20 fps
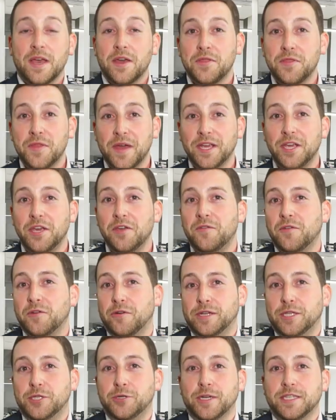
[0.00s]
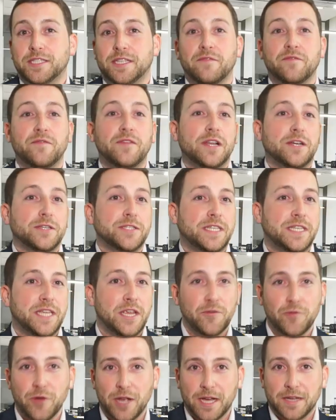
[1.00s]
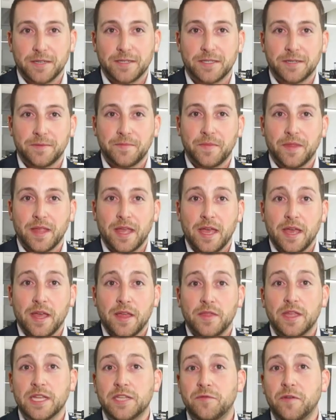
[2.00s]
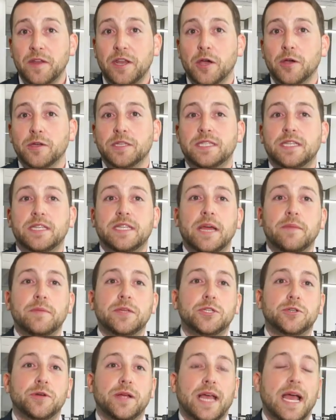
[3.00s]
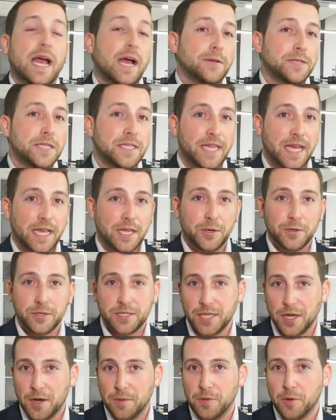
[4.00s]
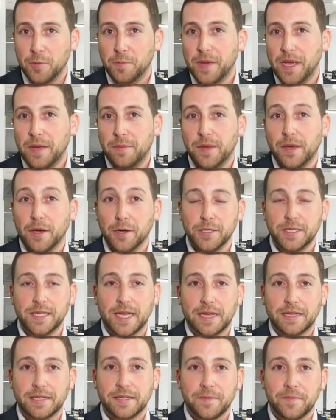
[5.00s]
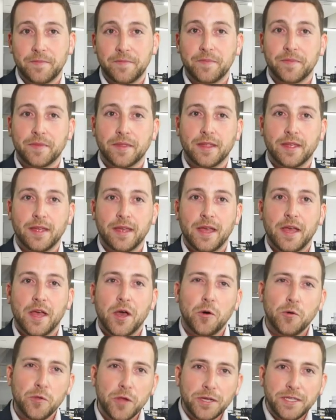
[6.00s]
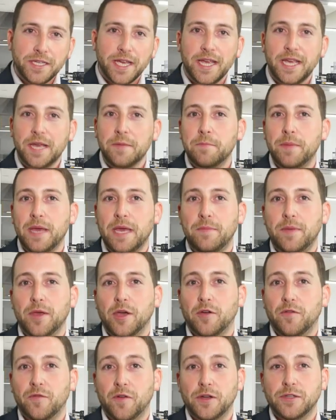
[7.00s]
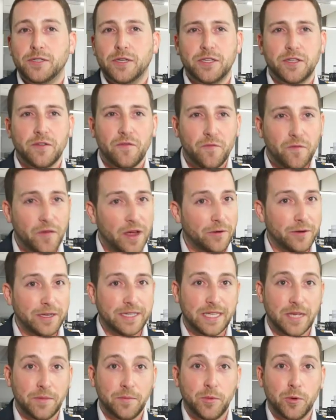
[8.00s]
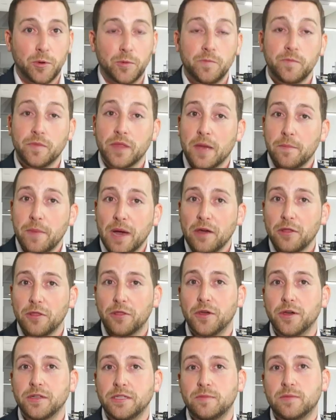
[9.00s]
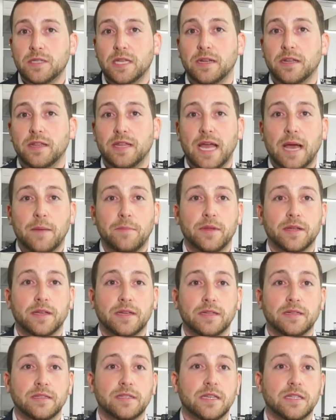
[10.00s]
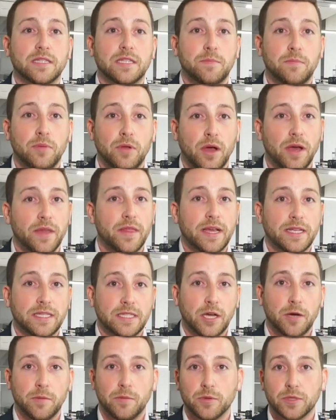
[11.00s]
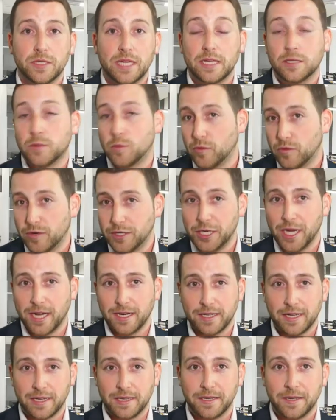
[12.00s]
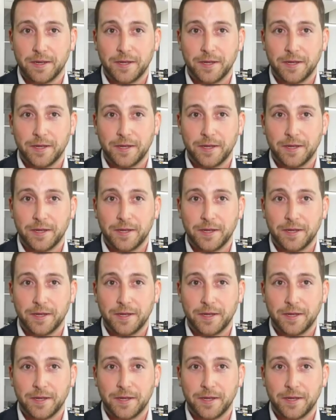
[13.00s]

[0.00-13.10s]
Thank you for your interest in Velocity REOs. This video is to demonstrate how to take your sample BPO set. Although taking BPO photos are very simple, about 30% of the applicants that supply their sample sets were rejected.